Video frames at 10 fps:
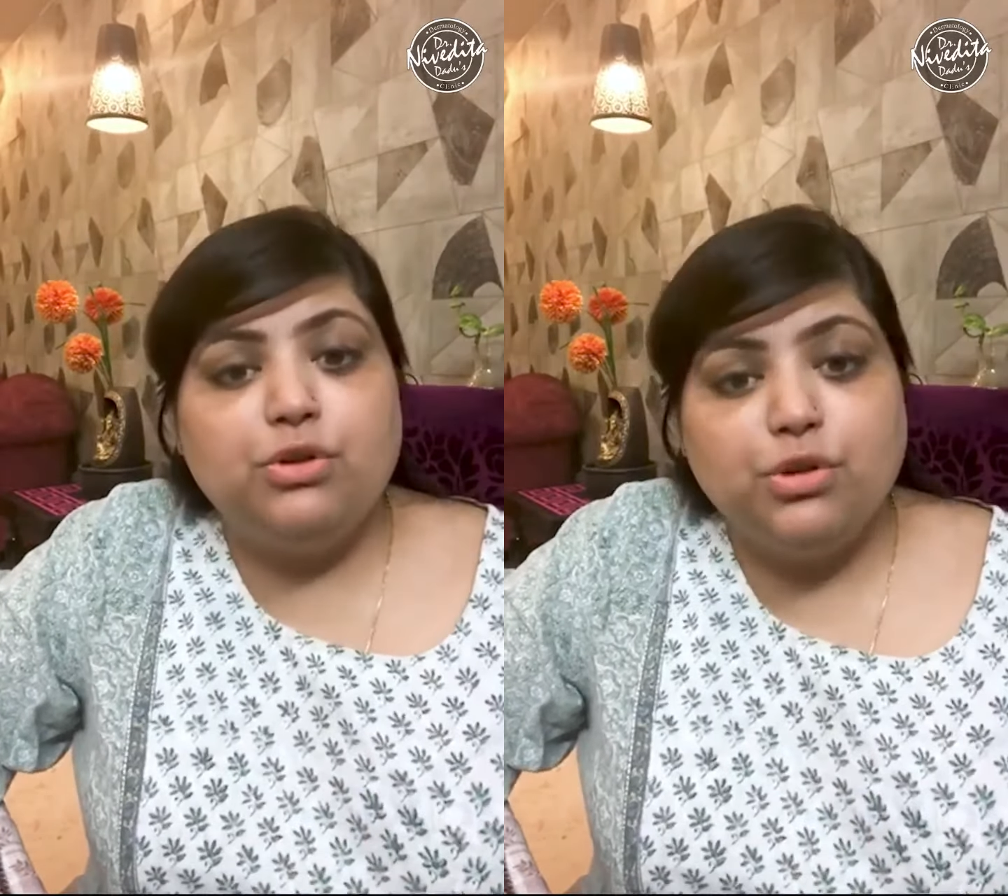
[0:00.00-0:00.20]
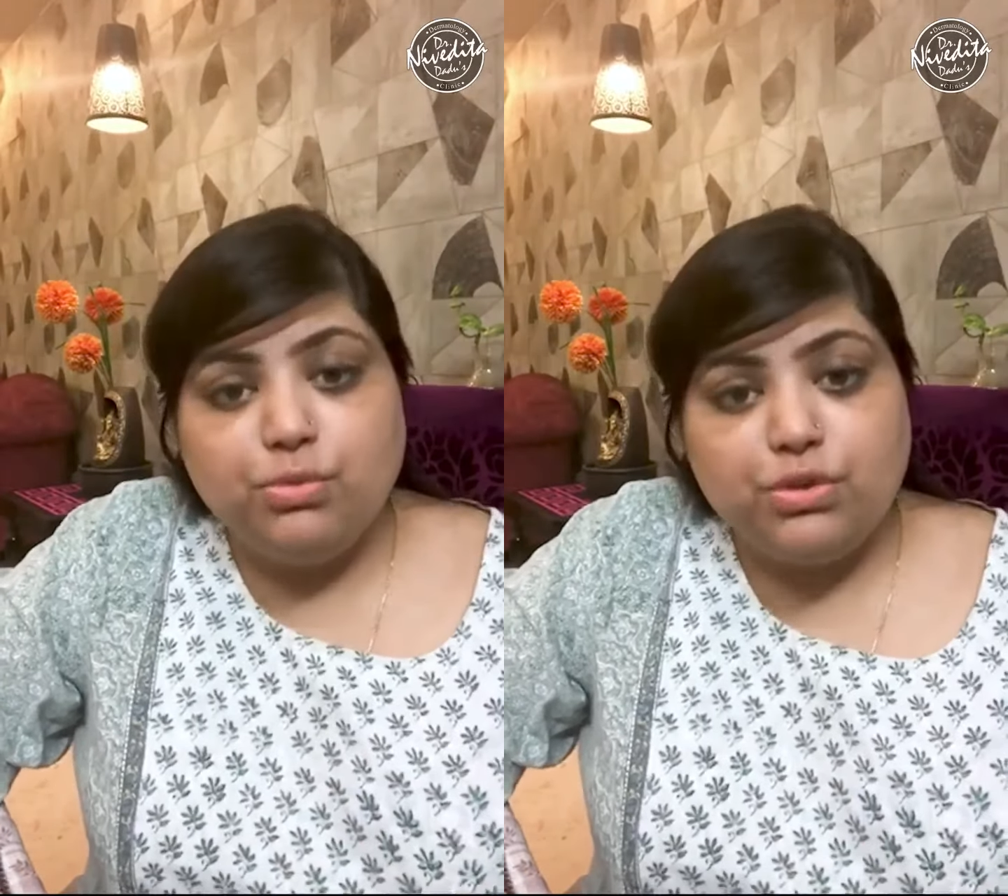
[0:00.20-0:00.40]

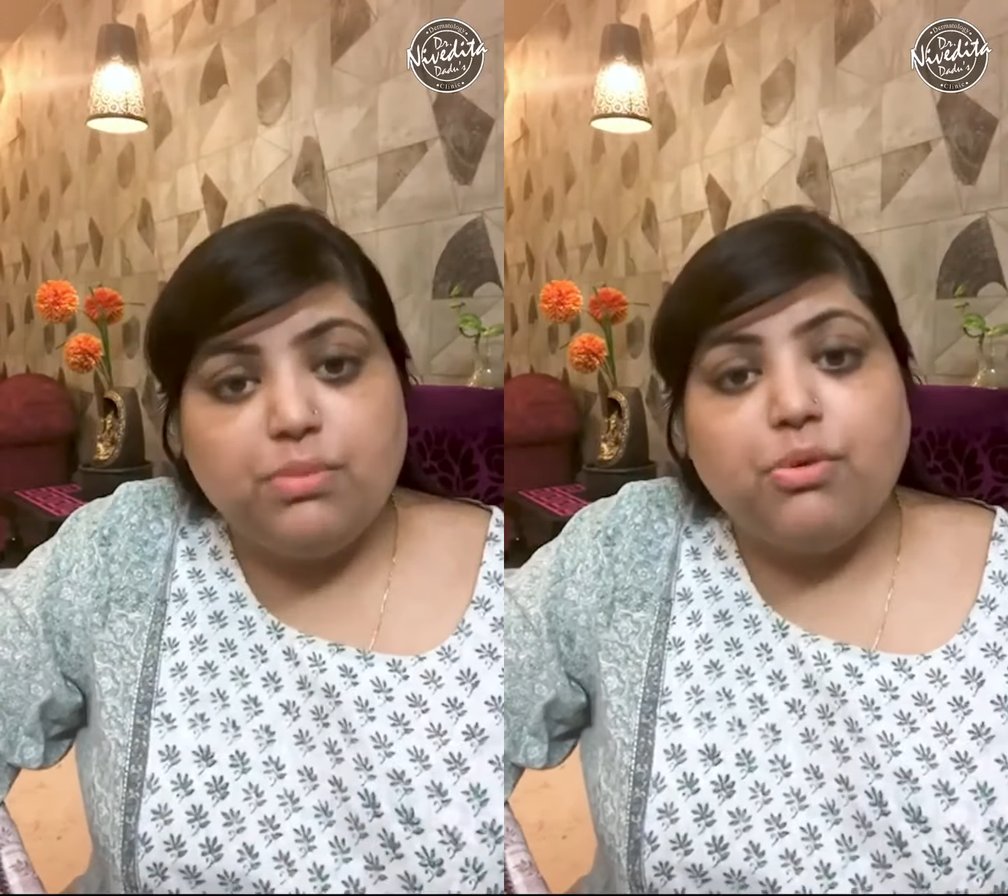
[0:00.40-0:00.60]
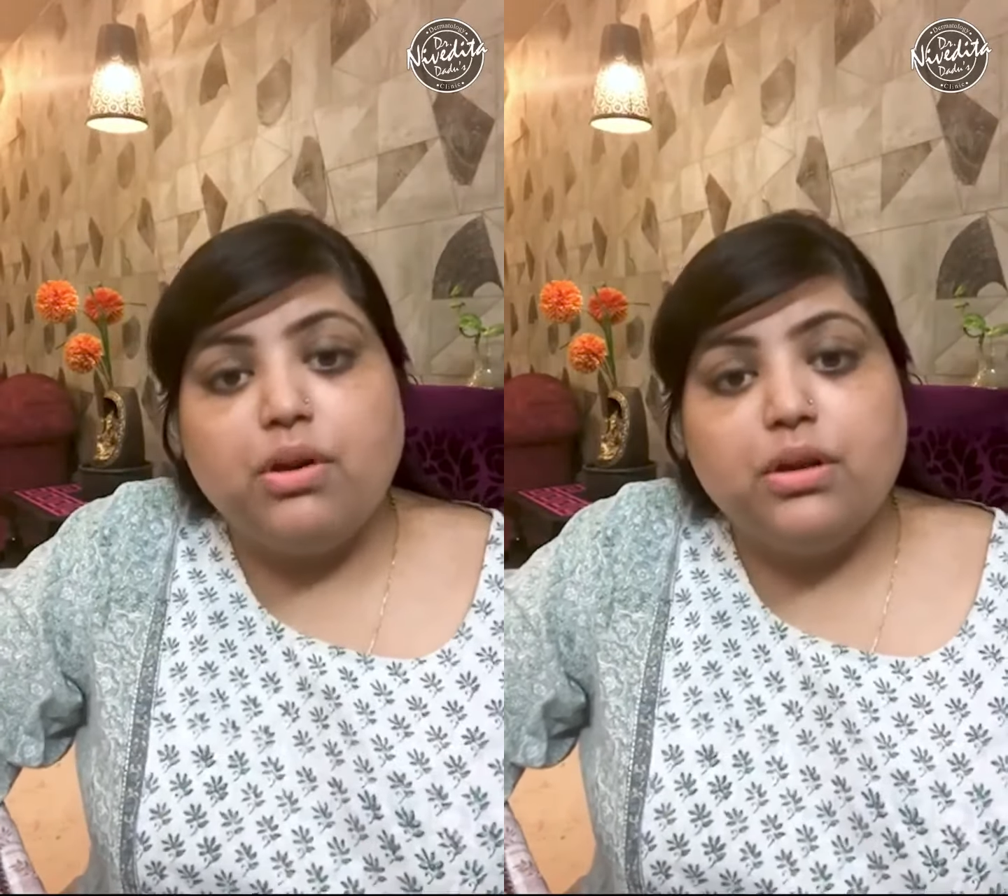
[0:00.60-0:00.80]
use the
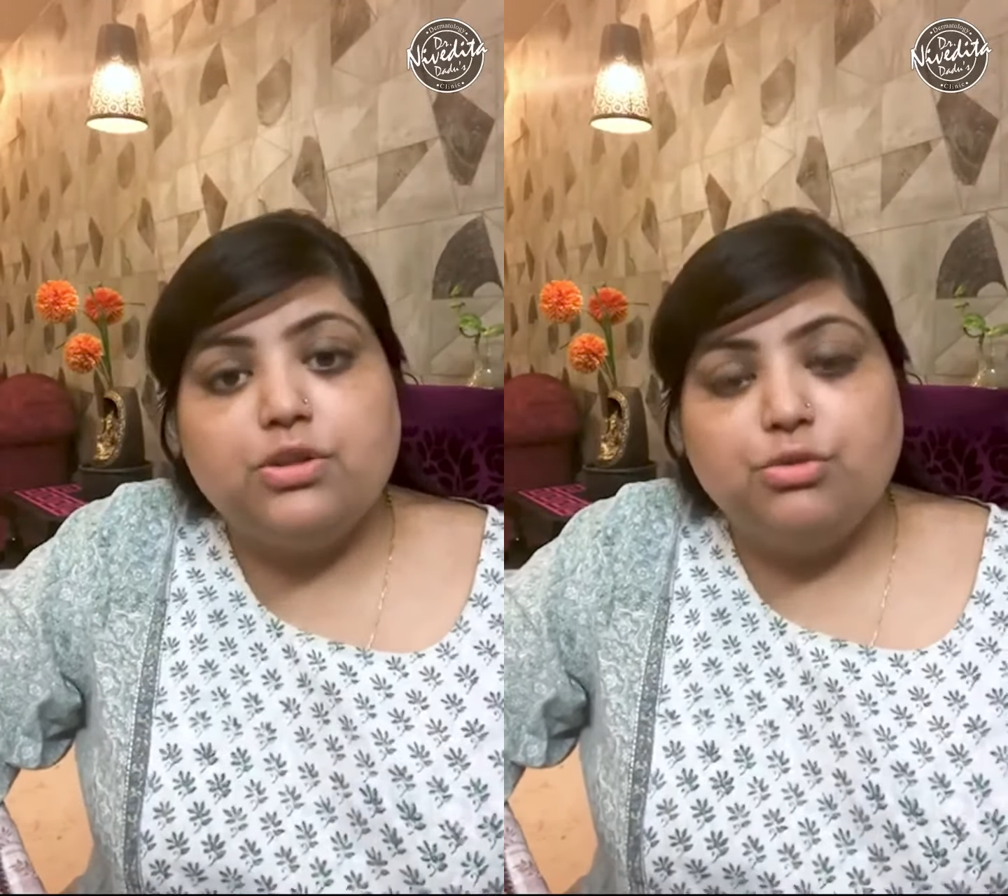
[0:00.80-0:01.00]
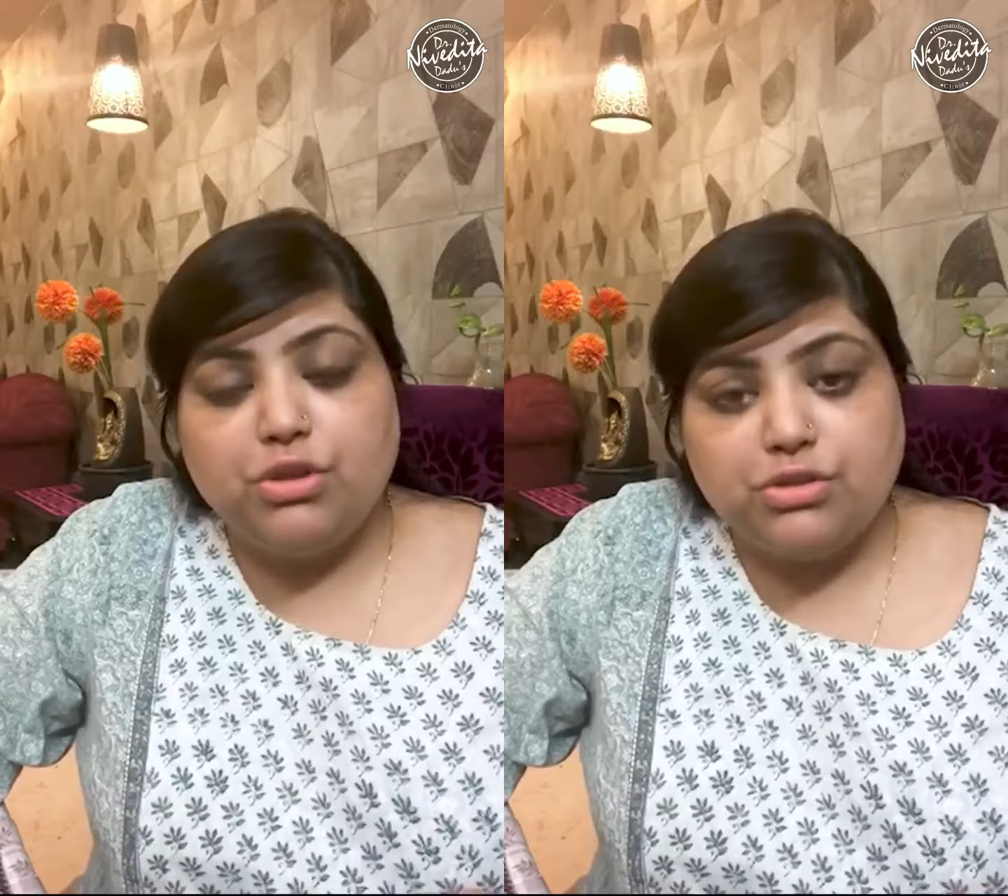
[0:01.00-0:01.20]
products
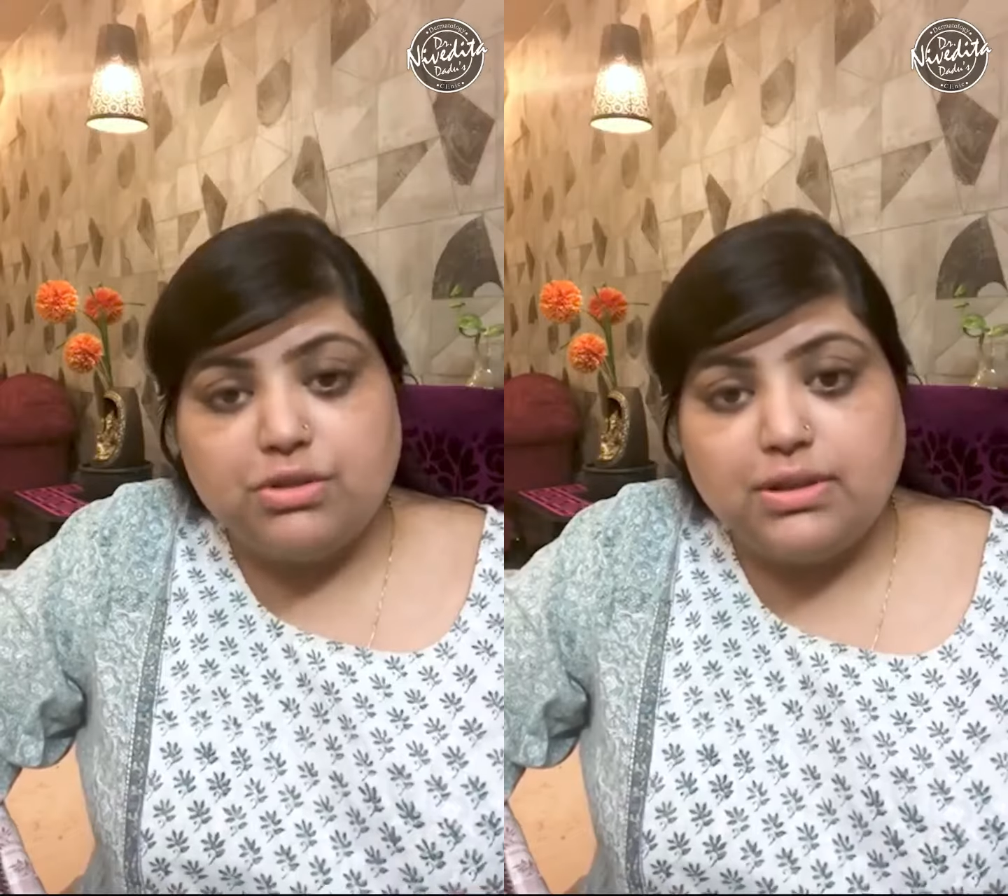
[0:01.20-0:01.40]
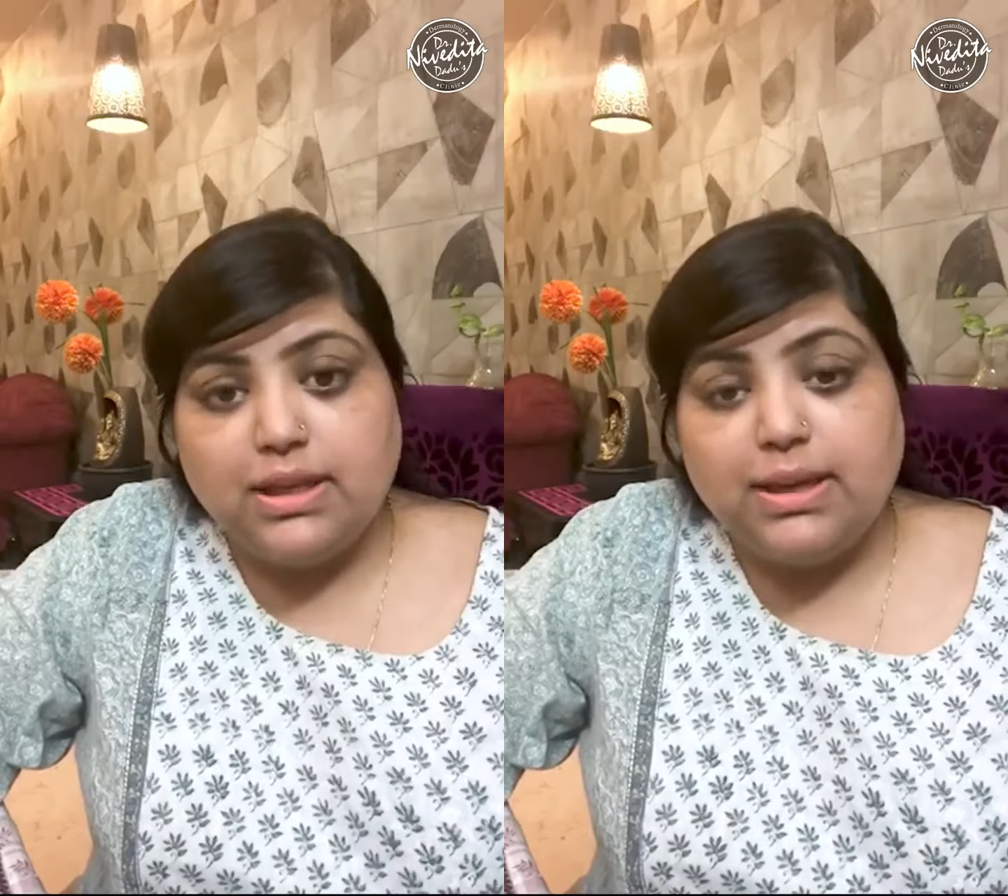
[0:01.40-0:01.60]

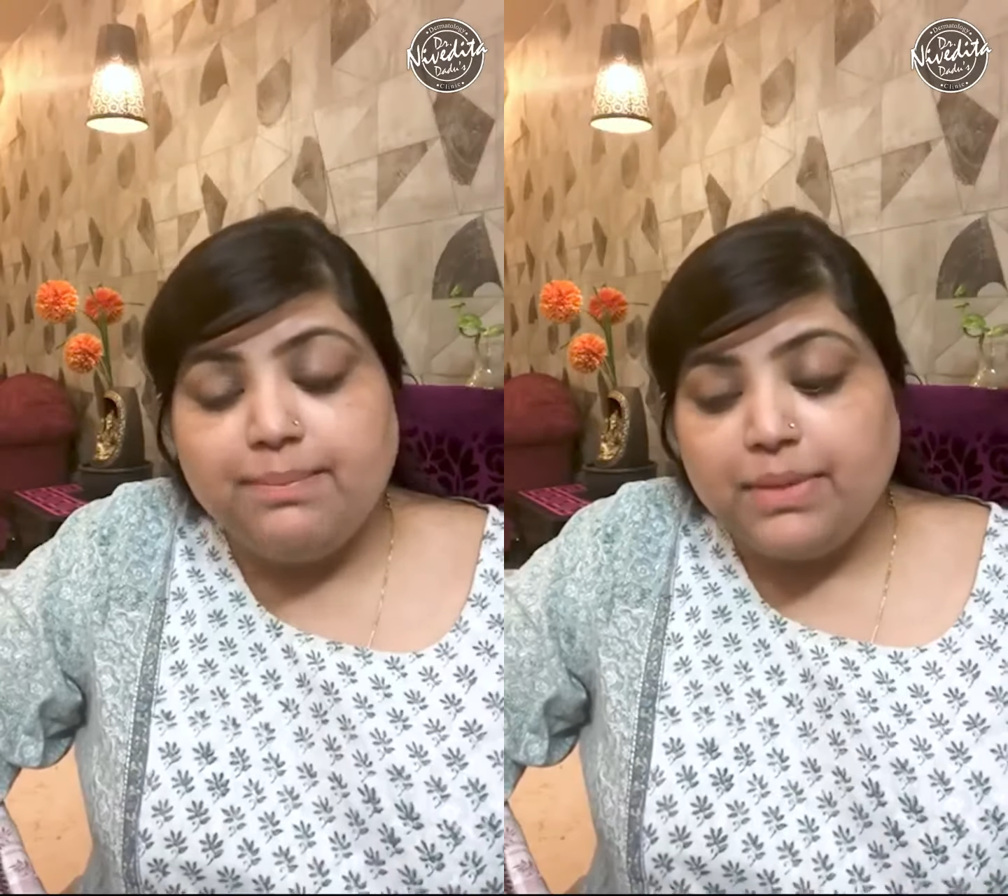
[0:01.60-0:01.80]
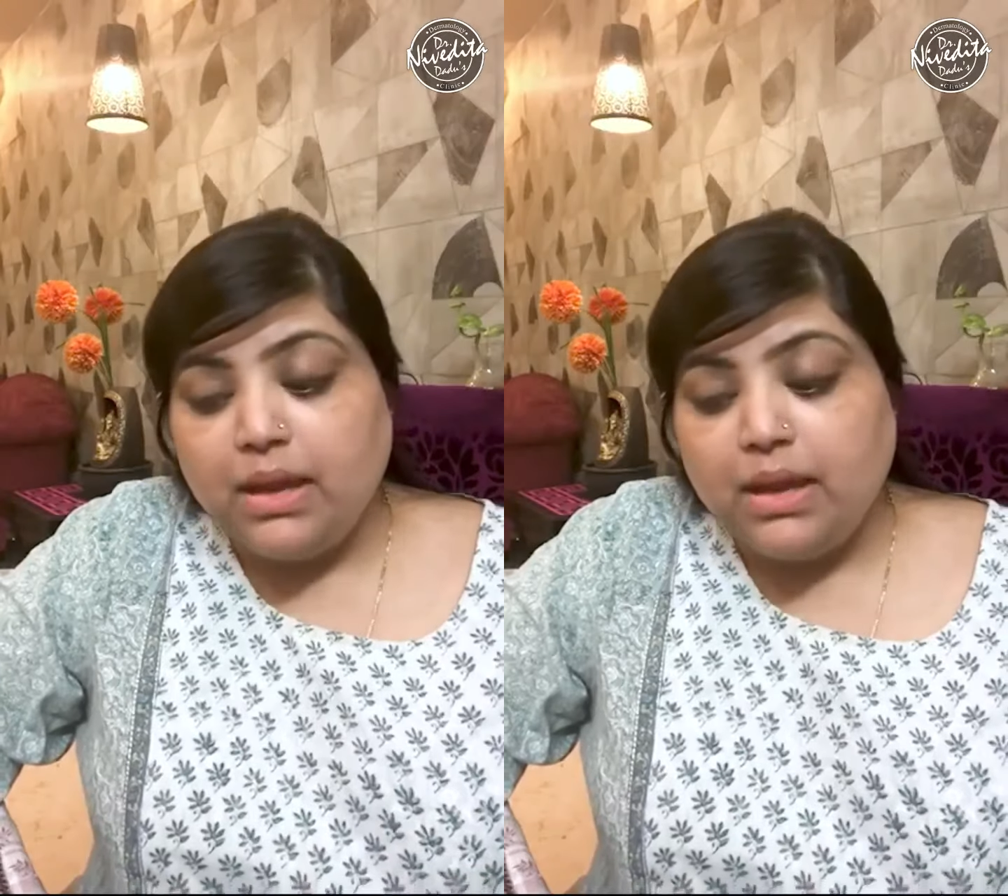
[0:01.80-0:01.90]
judiciously.